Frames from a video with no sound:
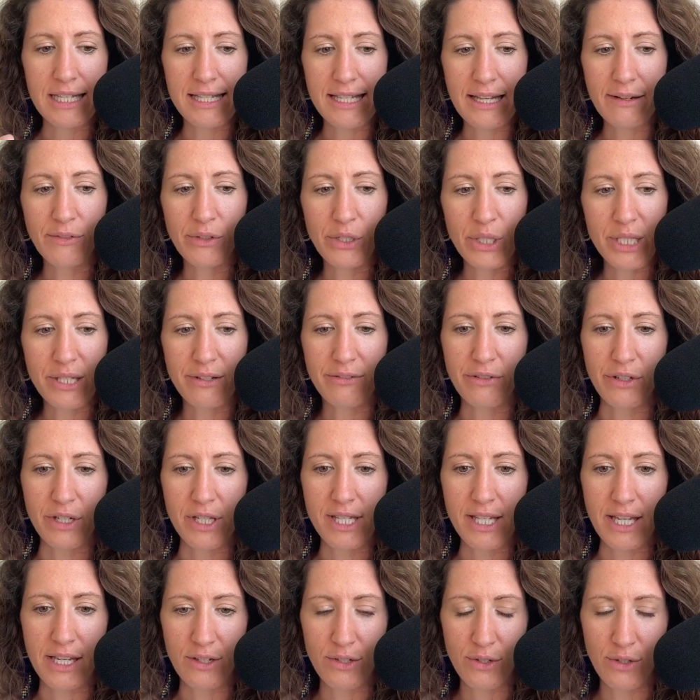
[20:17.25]
several
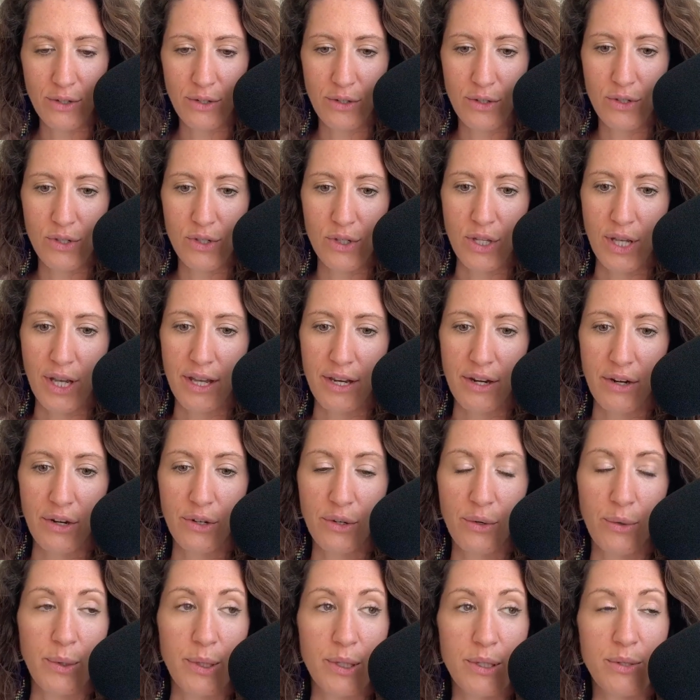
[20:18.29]
different centers that
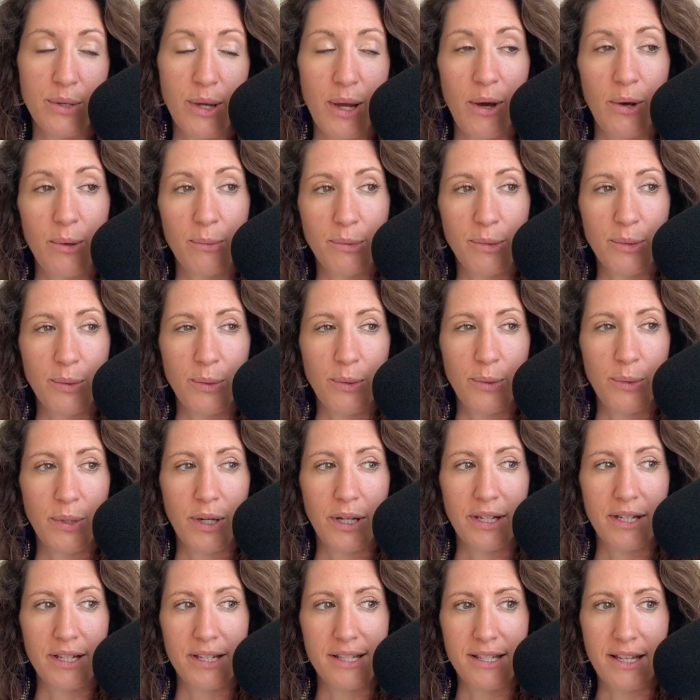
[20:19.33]
are going to help you
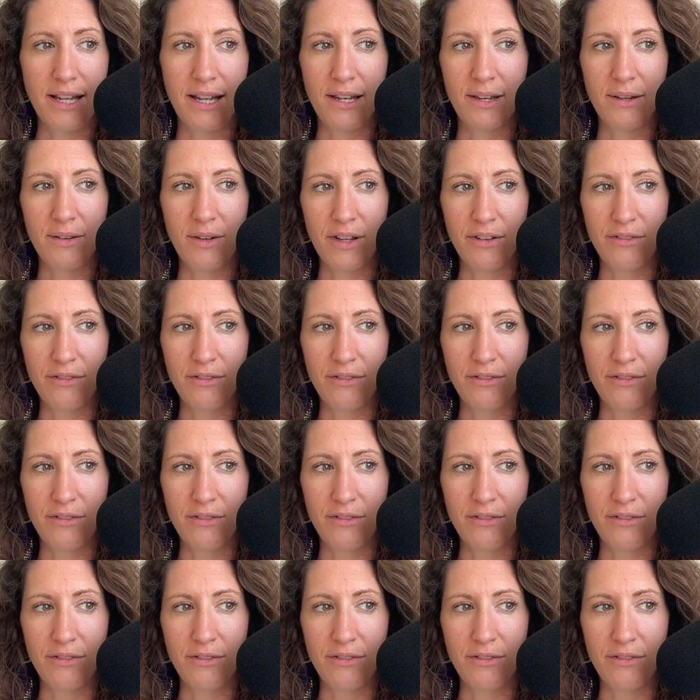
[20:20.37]
understand,